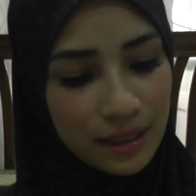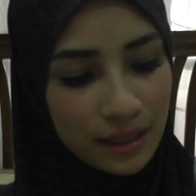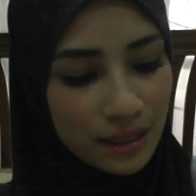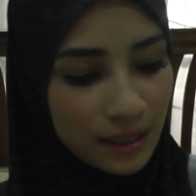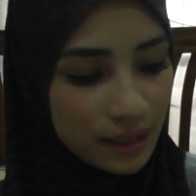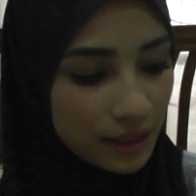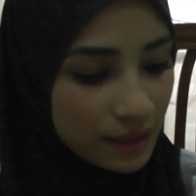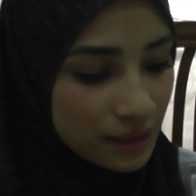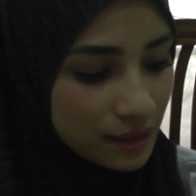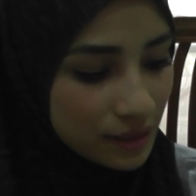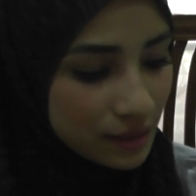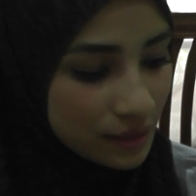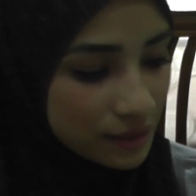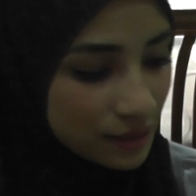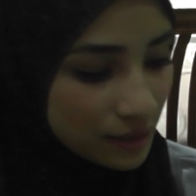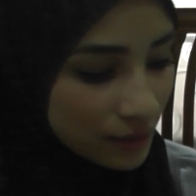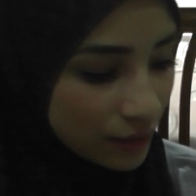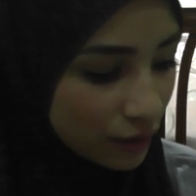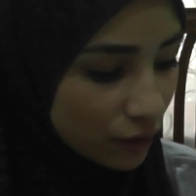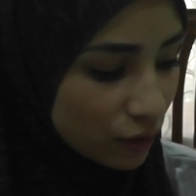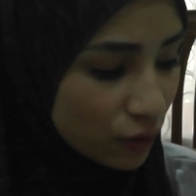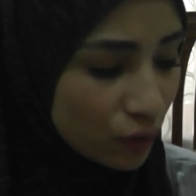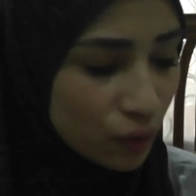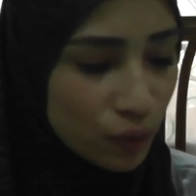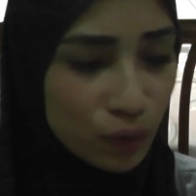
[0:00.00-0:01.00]
and
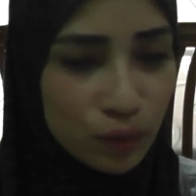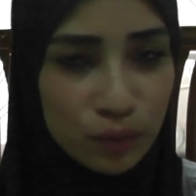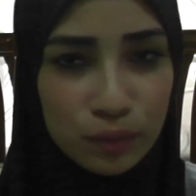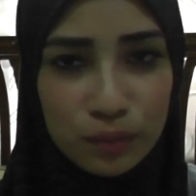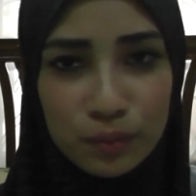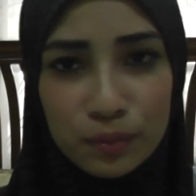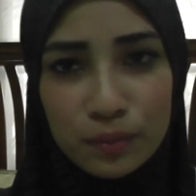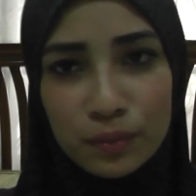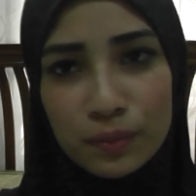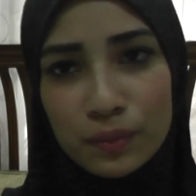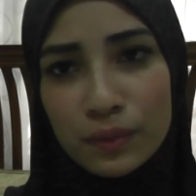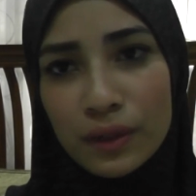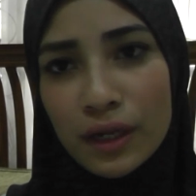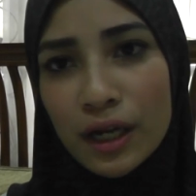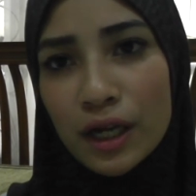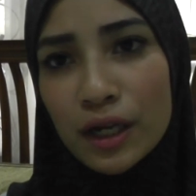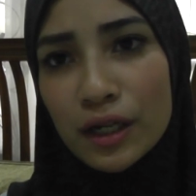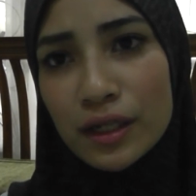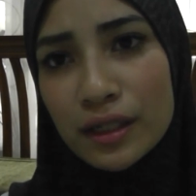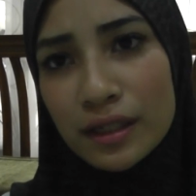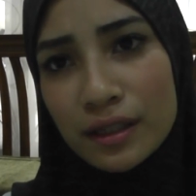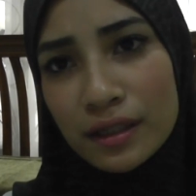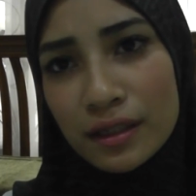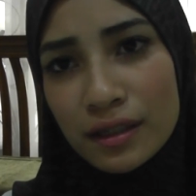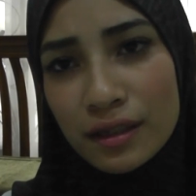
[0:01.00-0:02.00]
I hope
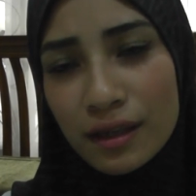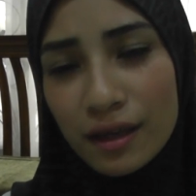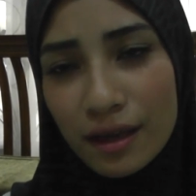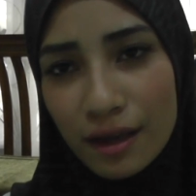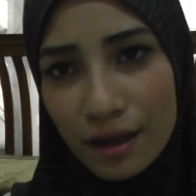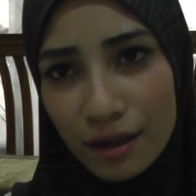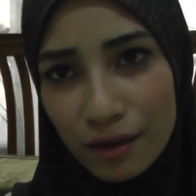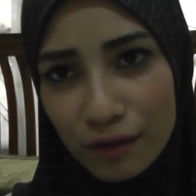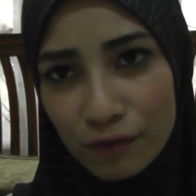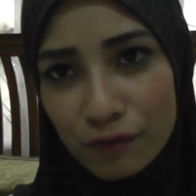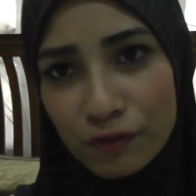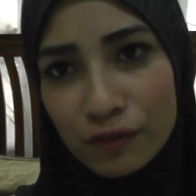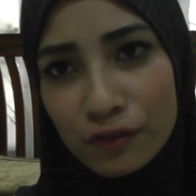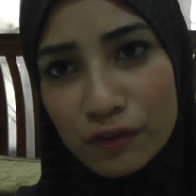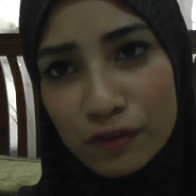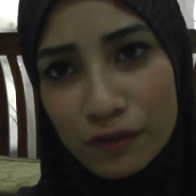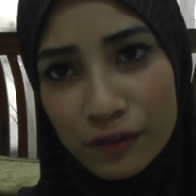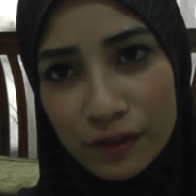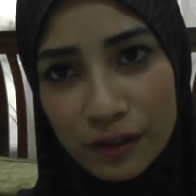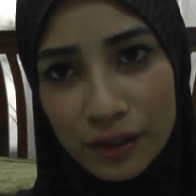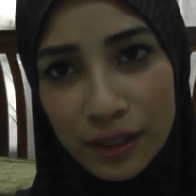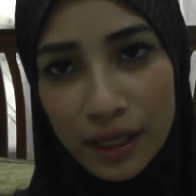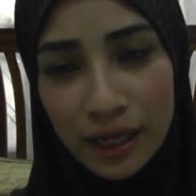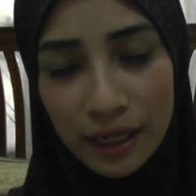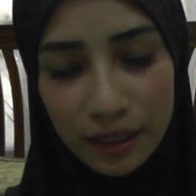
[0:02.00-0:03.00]
I can
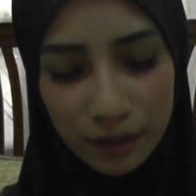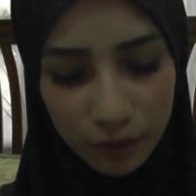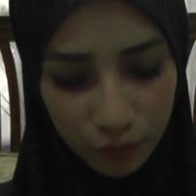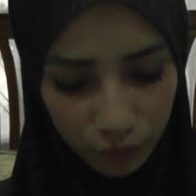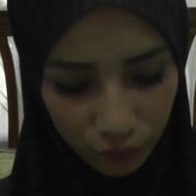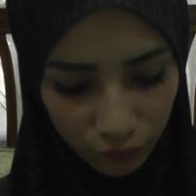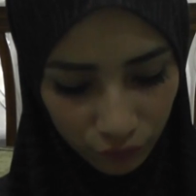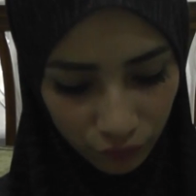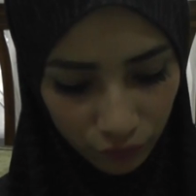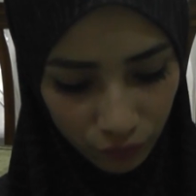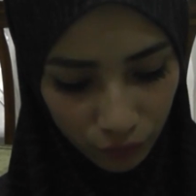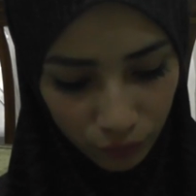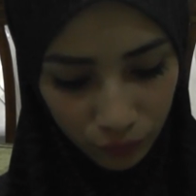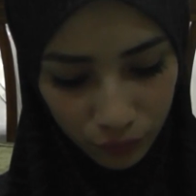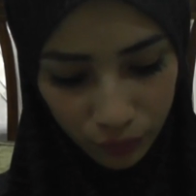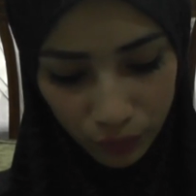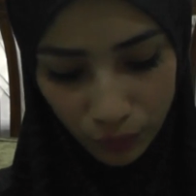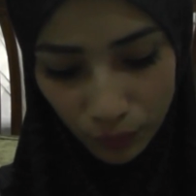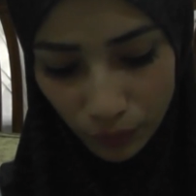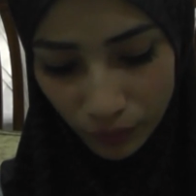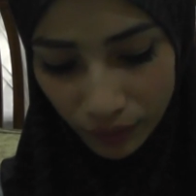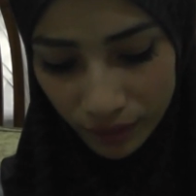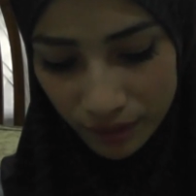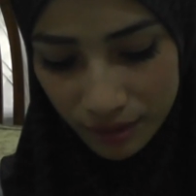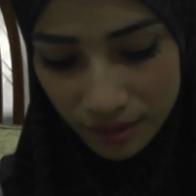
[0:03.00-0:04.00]
fulfill any of your
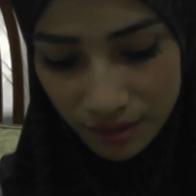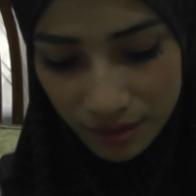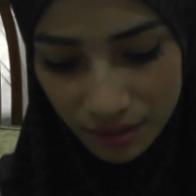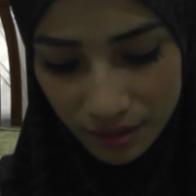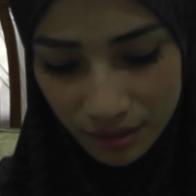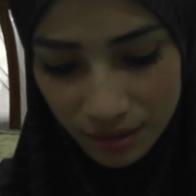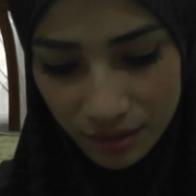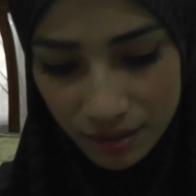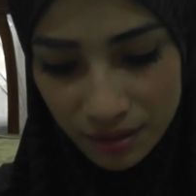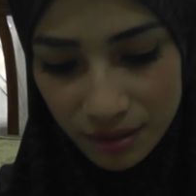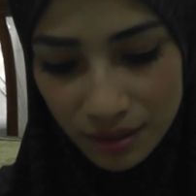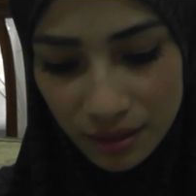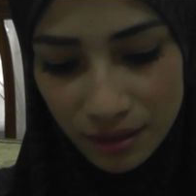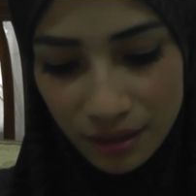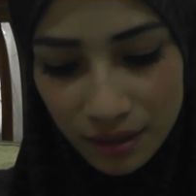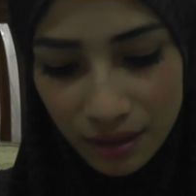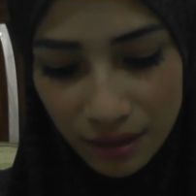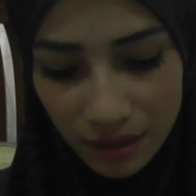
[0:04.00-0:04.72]
requests.